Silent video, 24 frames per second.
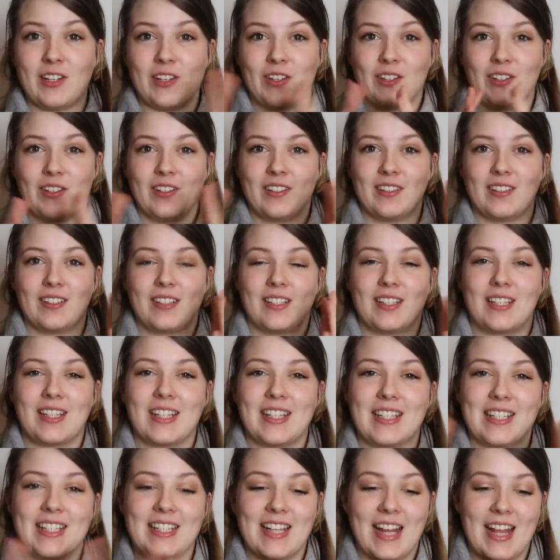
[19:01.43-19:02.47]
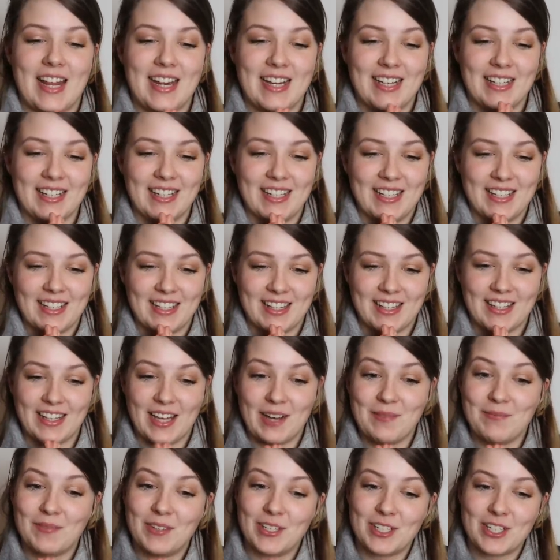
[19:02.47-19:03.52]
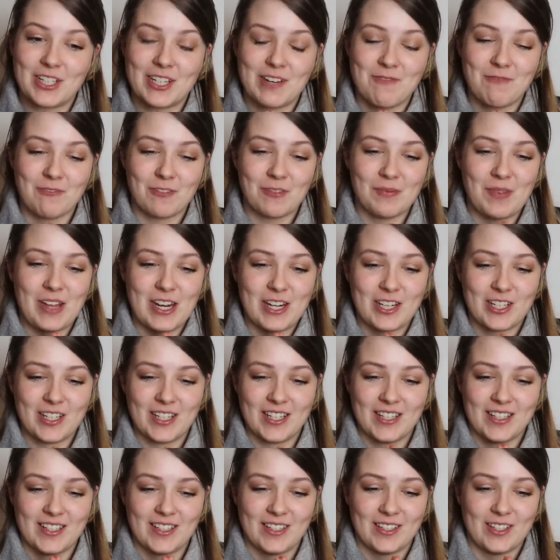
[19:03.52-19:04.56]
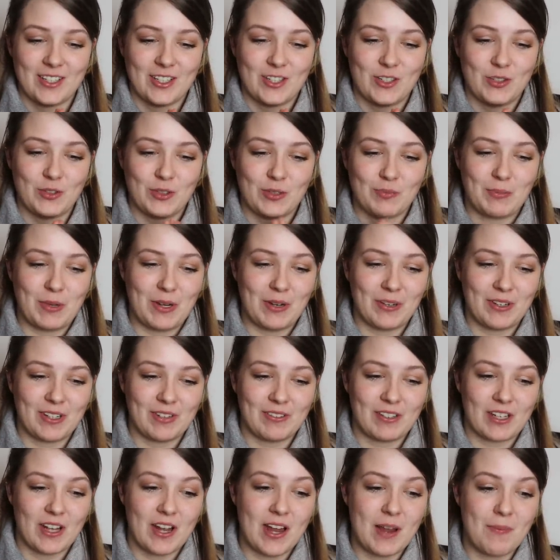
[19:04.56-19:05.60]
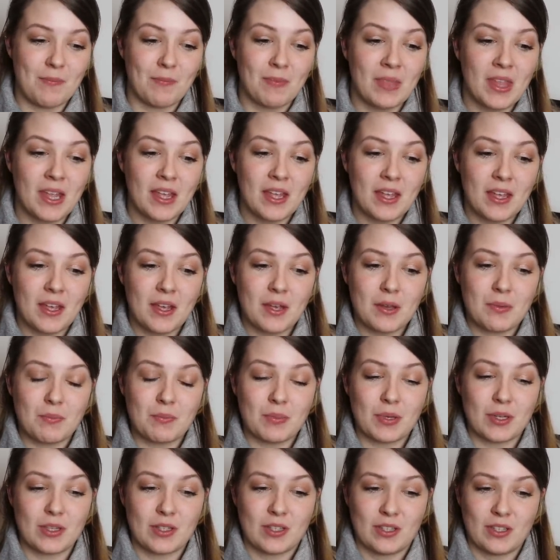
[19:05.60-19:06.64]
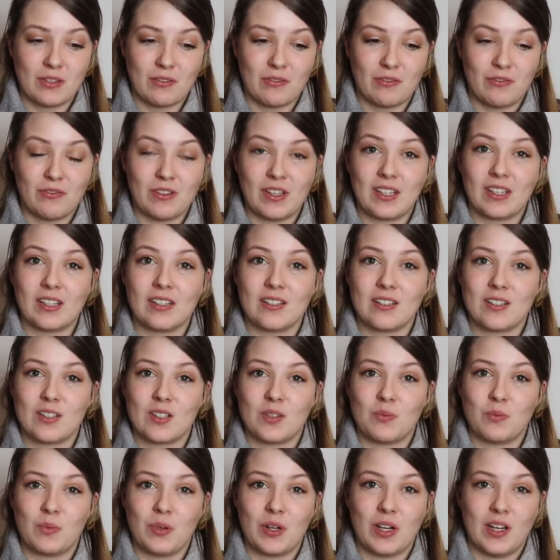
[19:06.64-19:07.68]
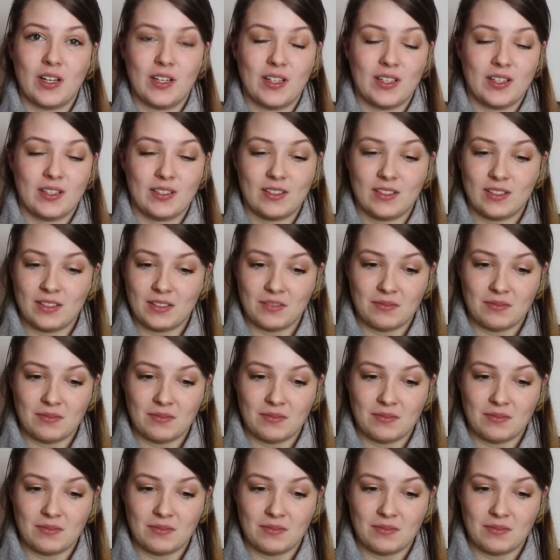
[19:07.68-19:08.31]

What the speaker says: couldn't contain that much information in such a short period of time. But the figures were...